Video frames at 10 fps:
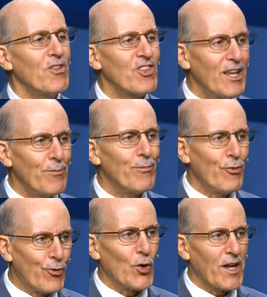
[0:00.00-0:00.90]
set
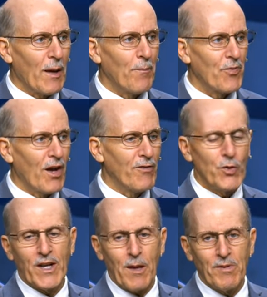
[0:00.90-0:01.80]
before him of you
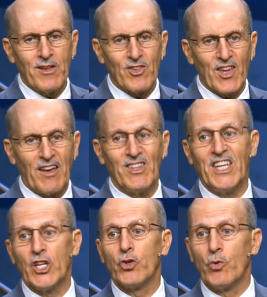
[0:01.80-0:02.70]
and I being saved,
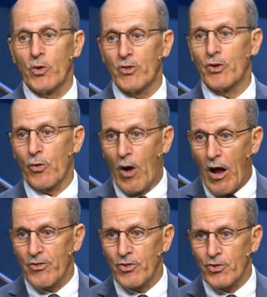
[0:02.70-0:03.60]
he endured the
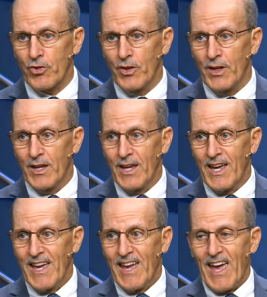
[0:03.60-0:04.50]
cross.
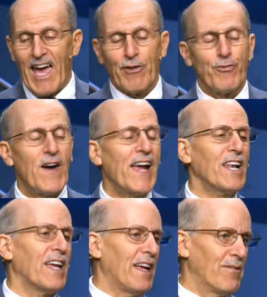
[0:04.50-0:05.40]
And
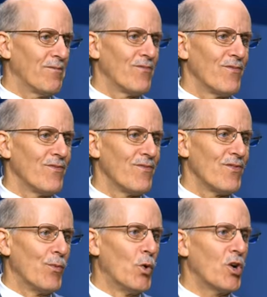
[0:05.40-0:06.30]
finally,
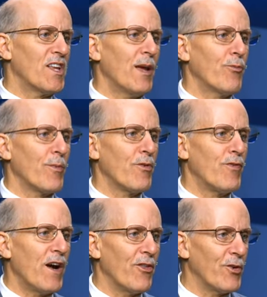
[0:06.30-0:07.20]
word came from the
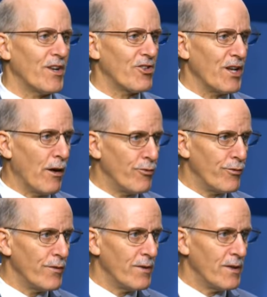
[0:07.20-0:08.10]
Father, it is
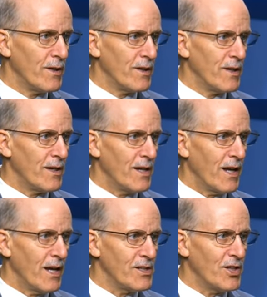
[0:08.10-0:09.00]
enough.
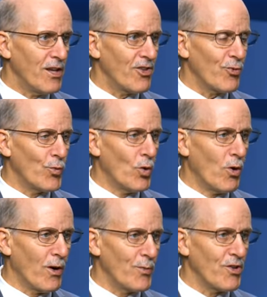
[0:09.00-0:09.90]
And Jesus
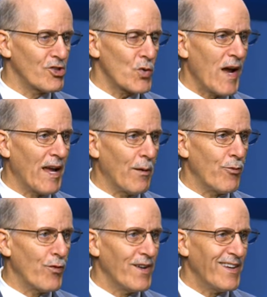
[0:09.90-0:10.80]
roared with
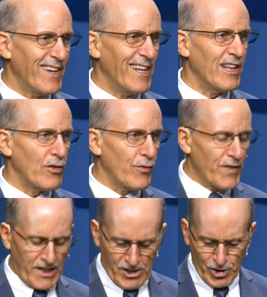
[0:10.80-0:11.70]
triumph, it is
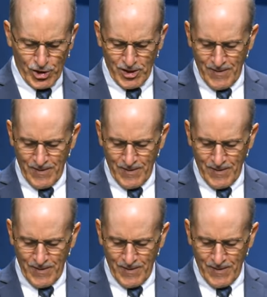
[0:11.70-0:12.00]
finished.